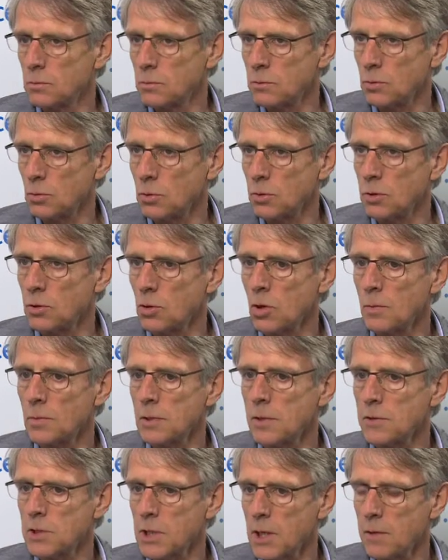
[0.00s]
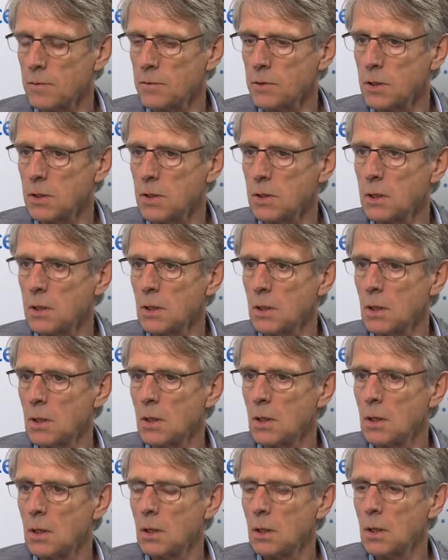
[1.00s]
to determine if safety,
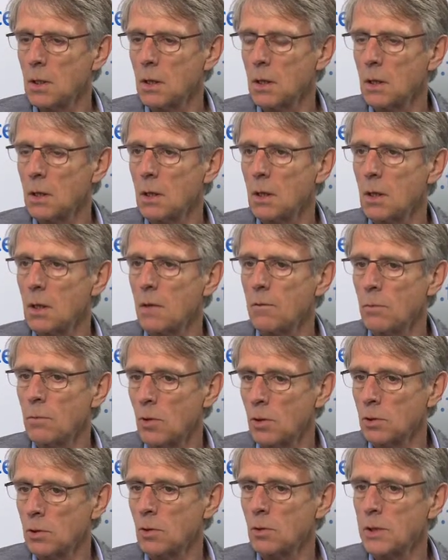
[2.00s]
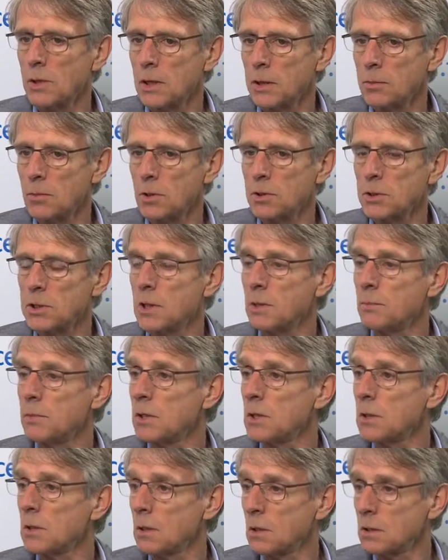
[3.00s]
if monoclonal antibodies can
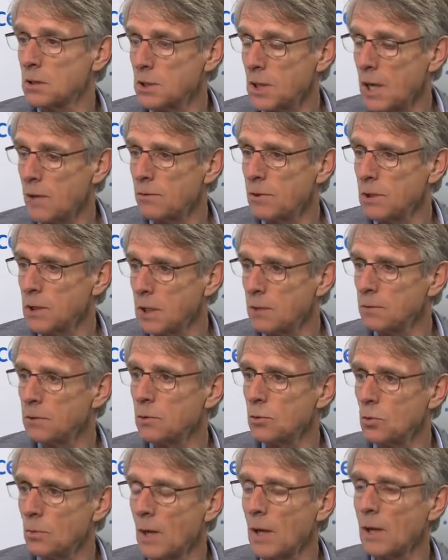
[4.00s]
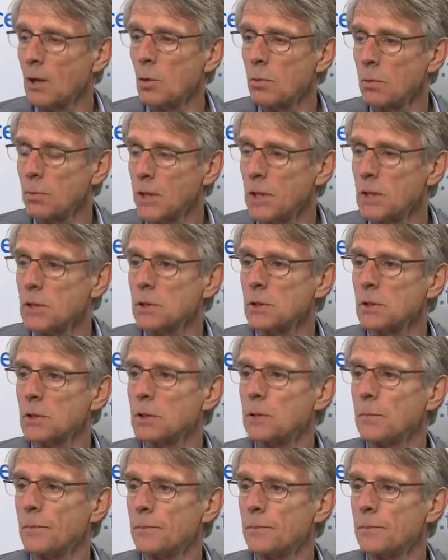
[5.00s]
be safely given to myeloma patients.